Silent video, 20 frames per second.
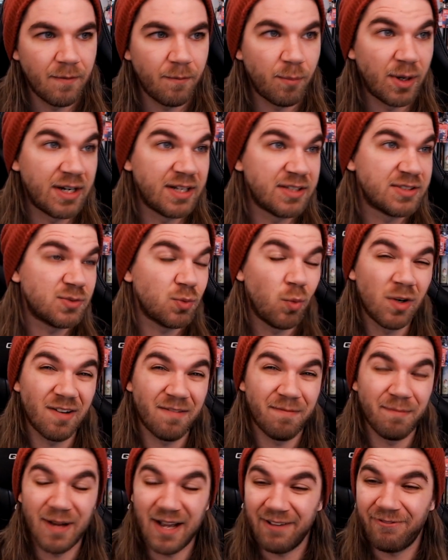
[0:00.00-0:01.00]
but it's one
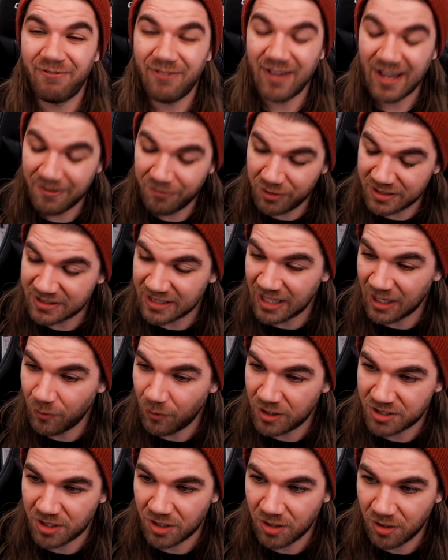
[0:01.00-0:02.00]
of my favorites. I
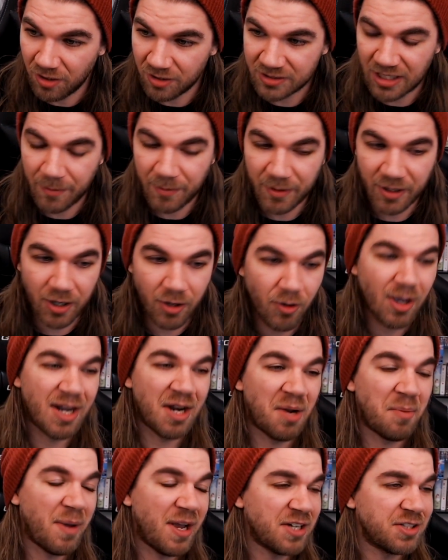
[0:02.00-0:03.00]
watched it a long time ago,
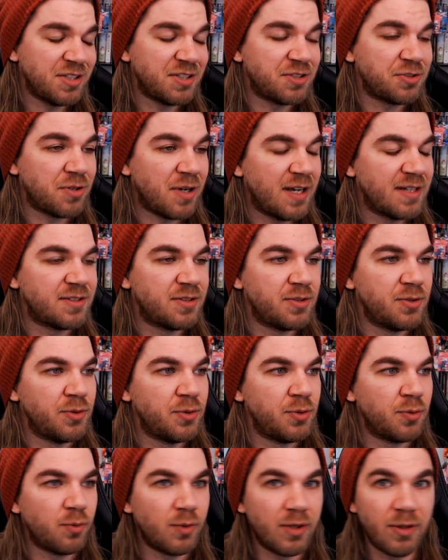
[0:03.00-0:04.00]
and I'm actually trying
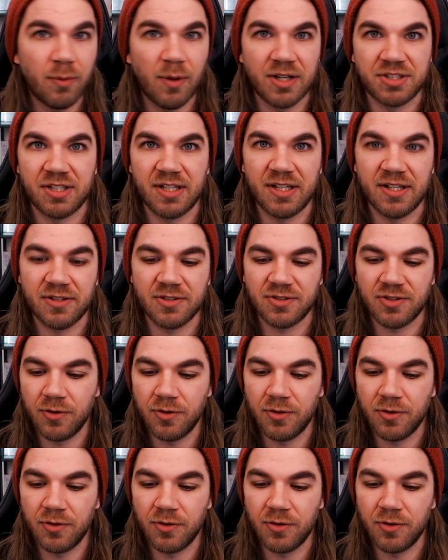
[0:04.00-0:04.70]
to rewatch it here